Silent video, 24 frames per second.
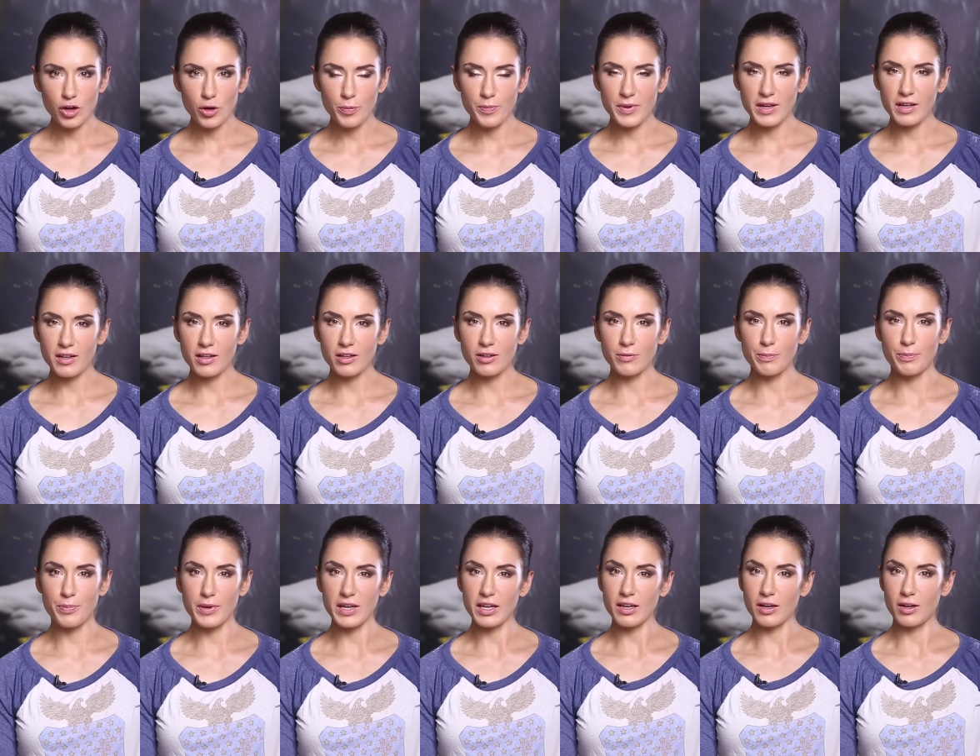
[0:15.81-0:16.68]
Can you
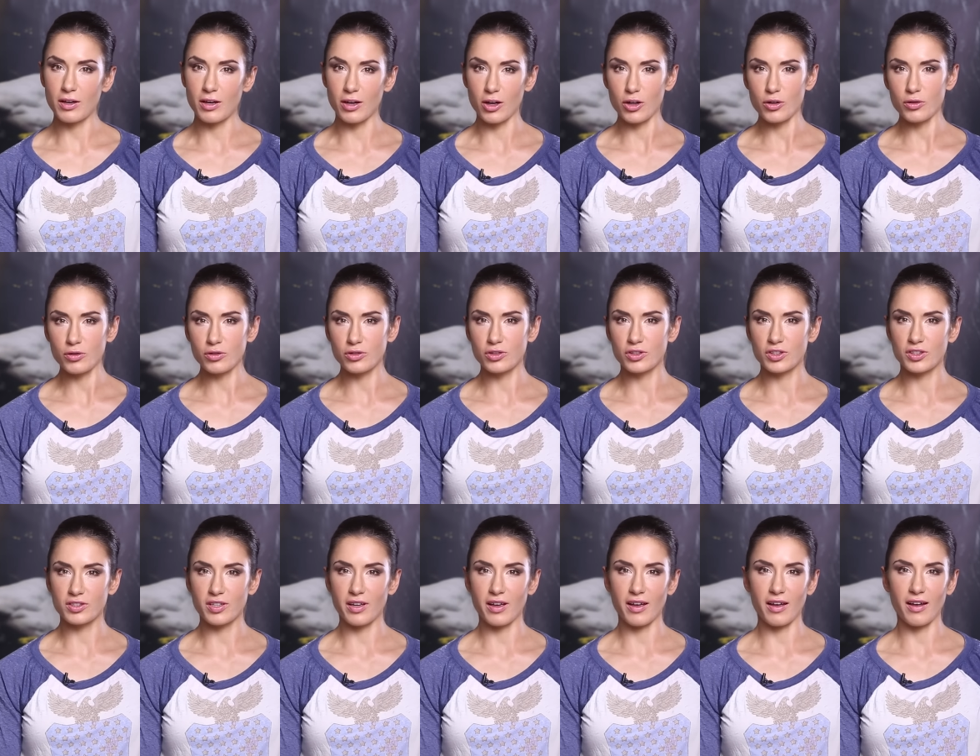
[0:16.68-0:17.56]
build big
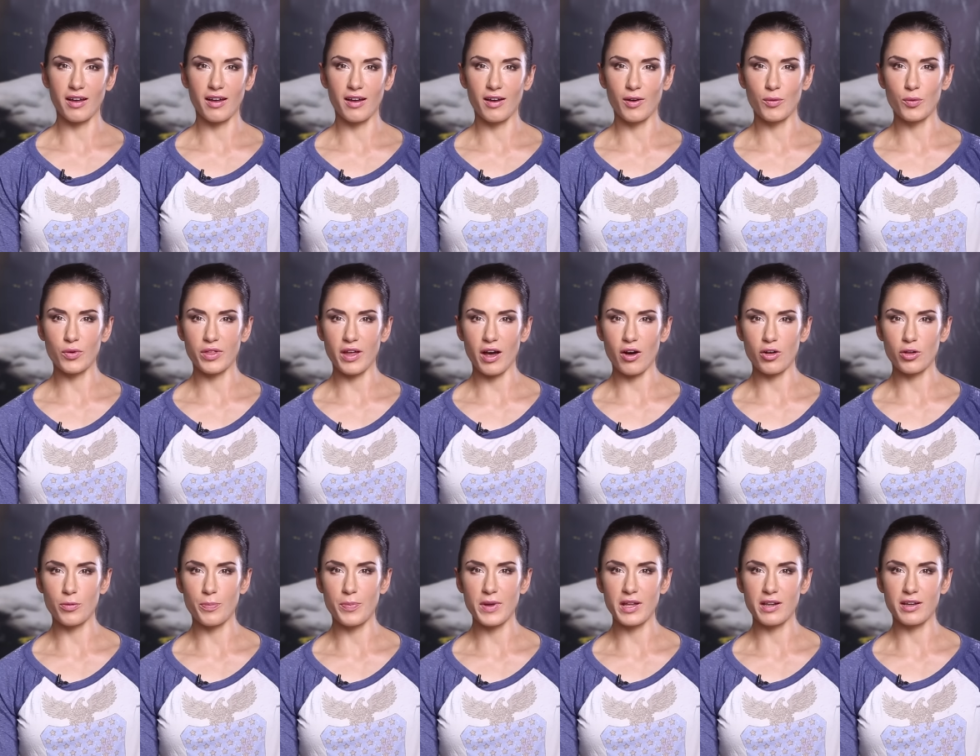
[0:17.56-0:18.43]
glutes
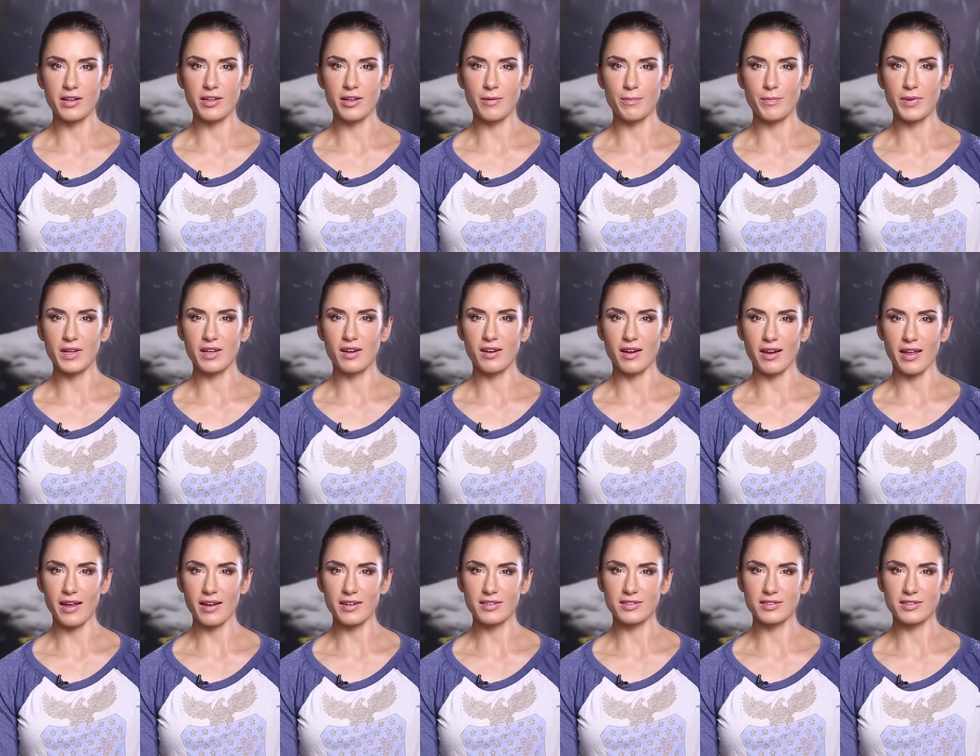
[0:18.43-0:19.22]
without building big